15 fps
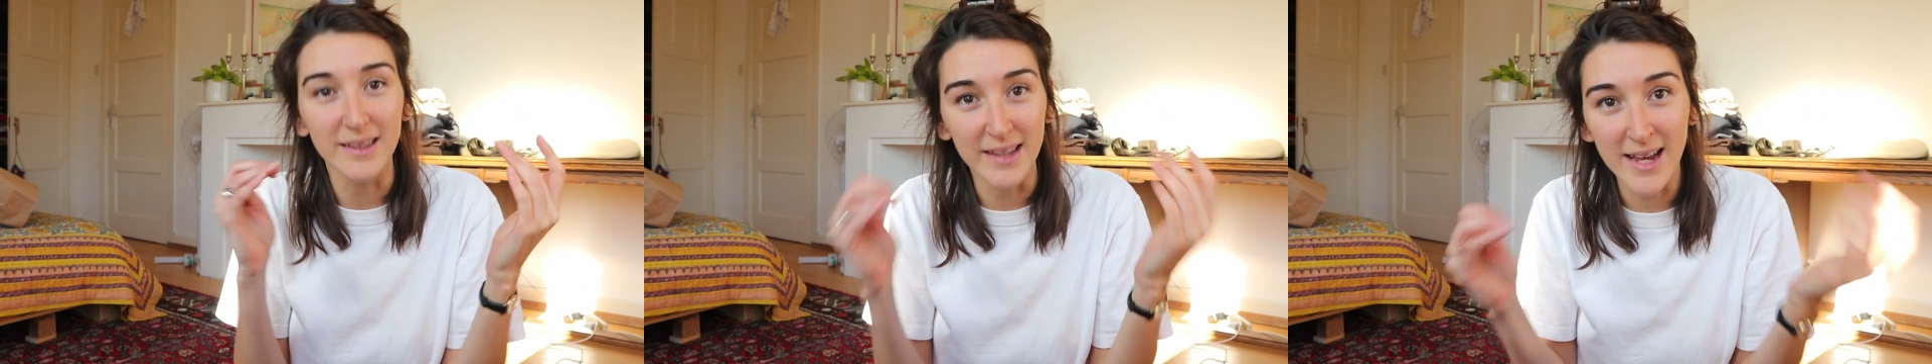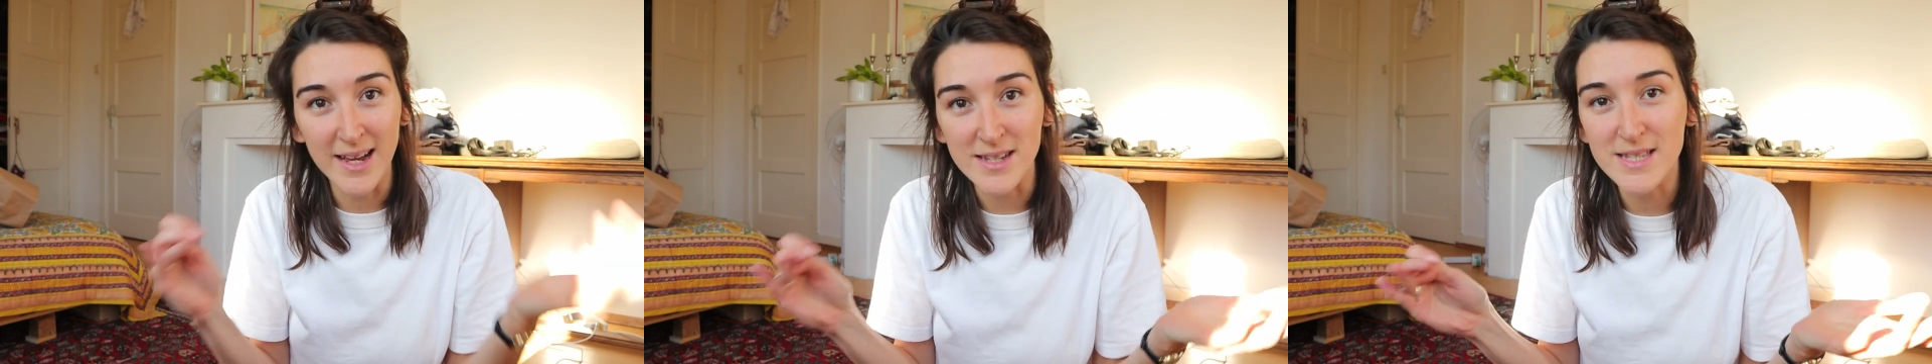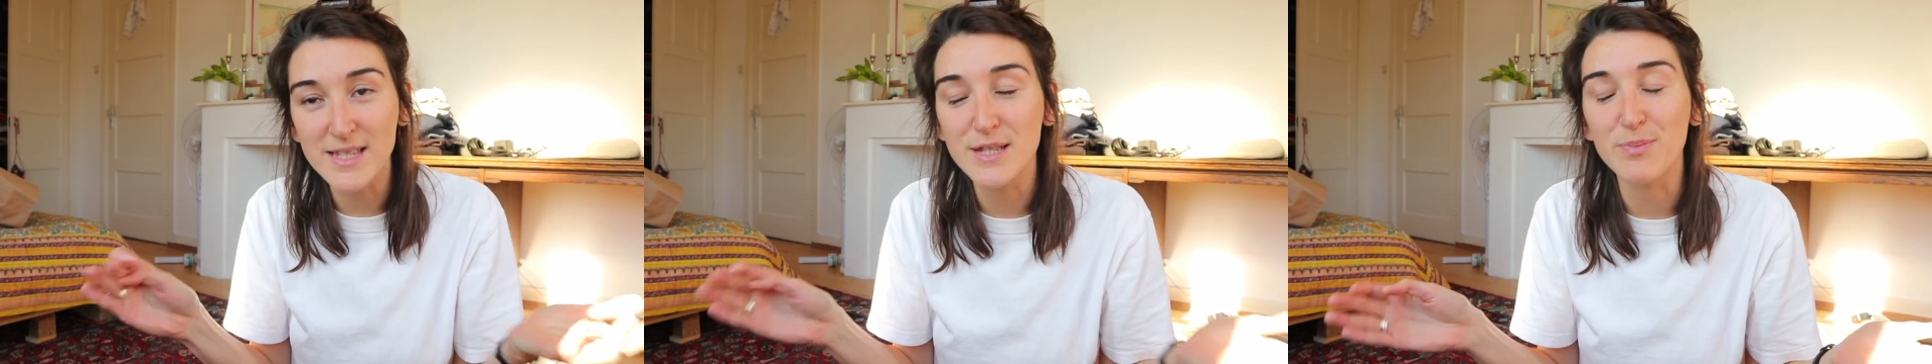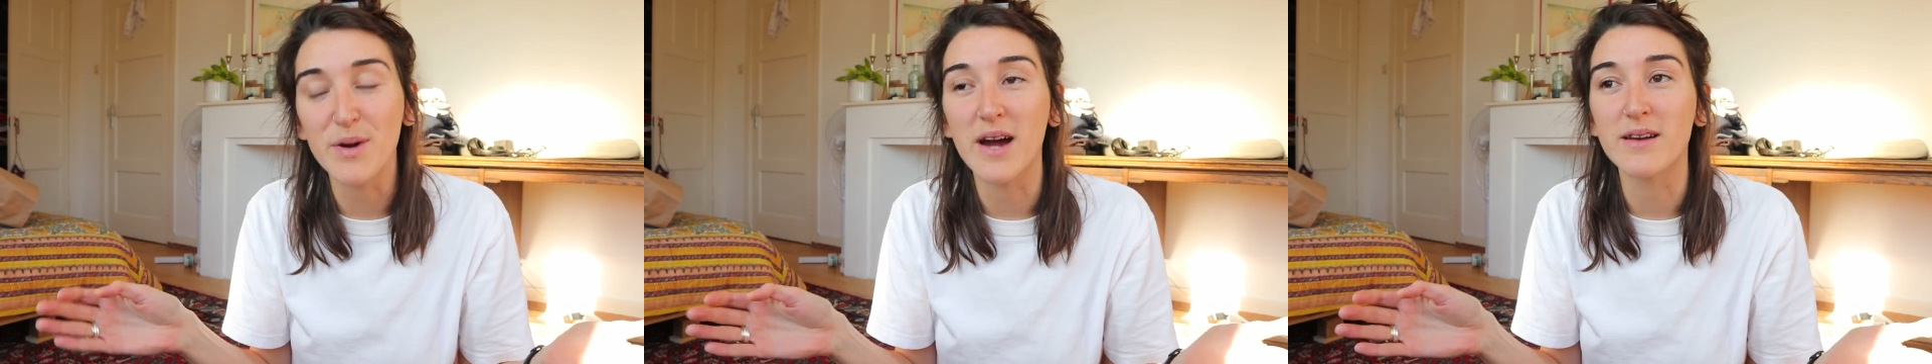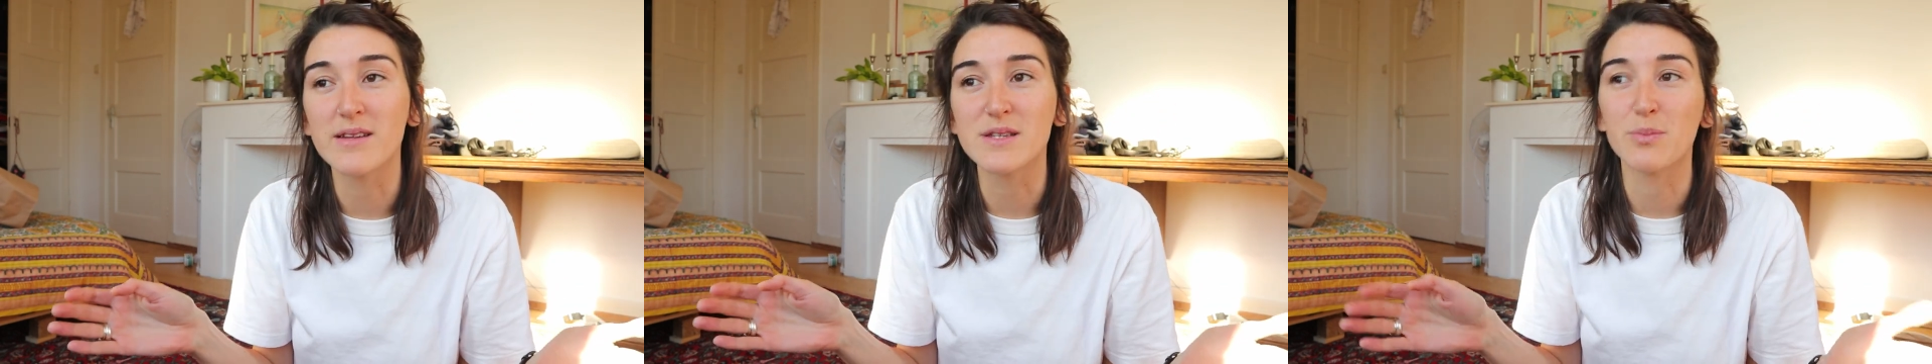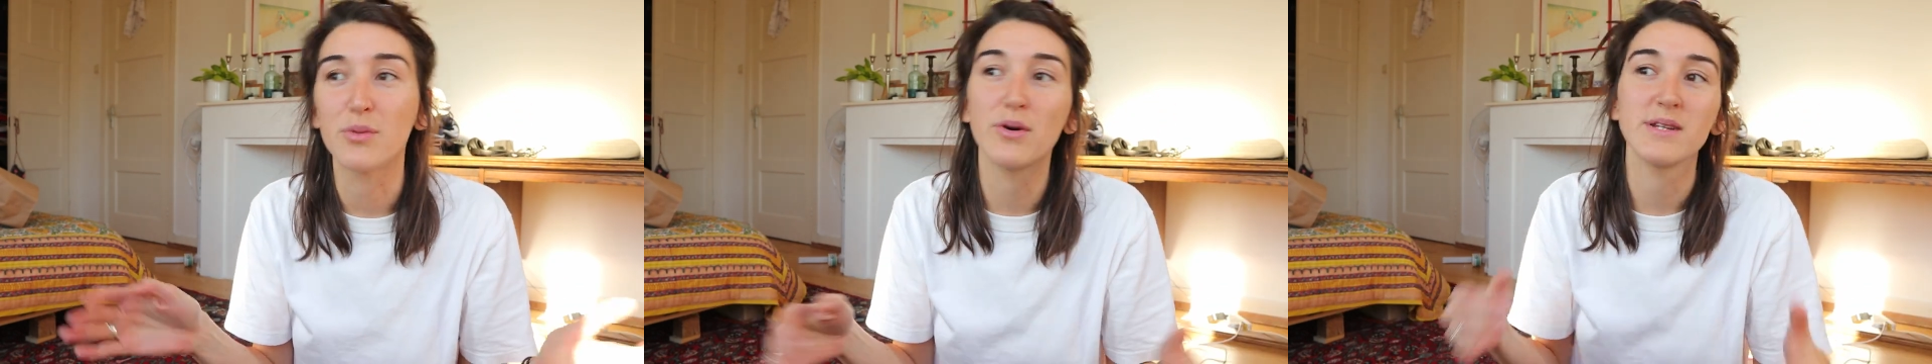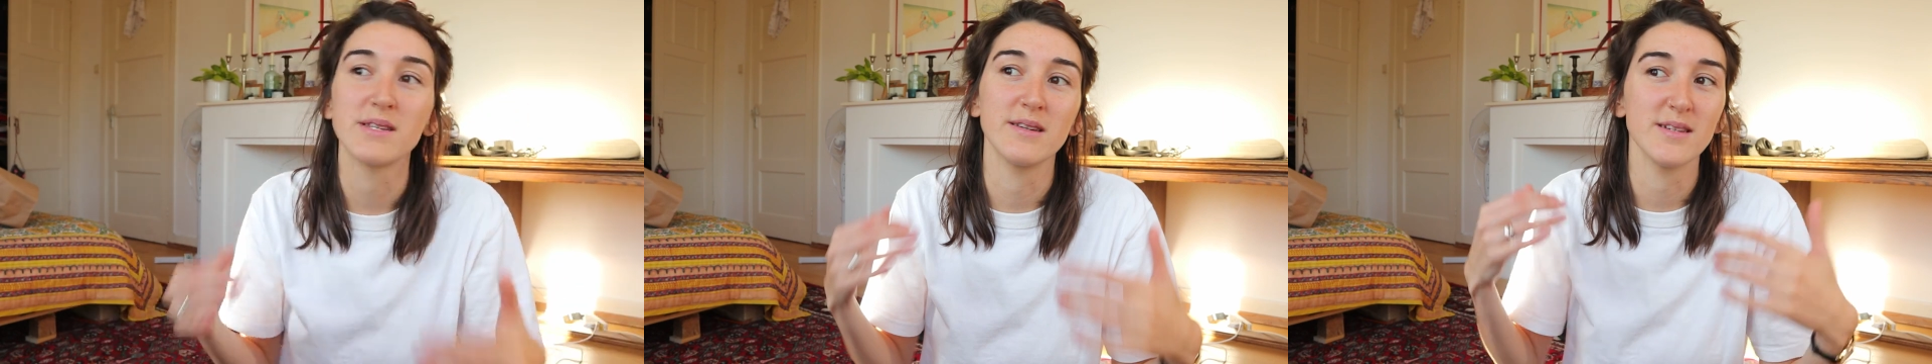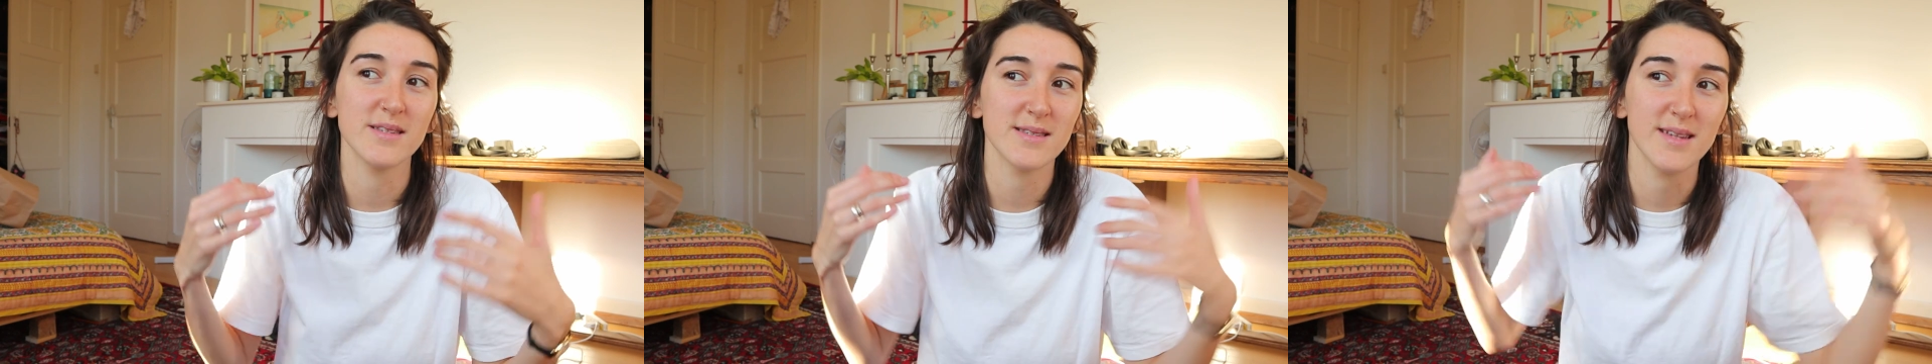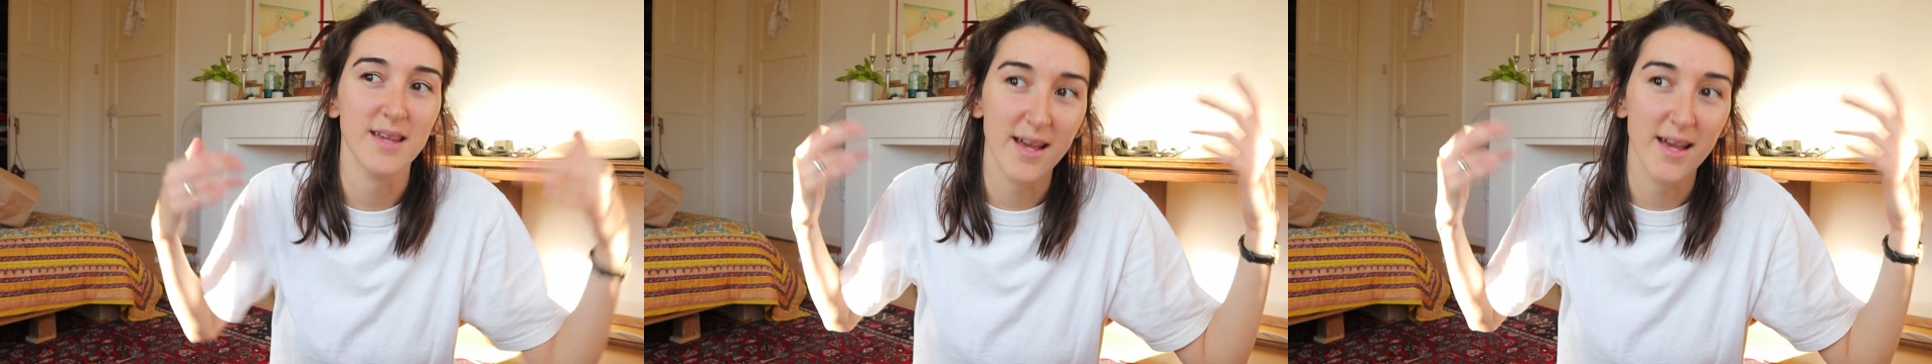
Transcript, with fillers: Yes, spiders are poisonous.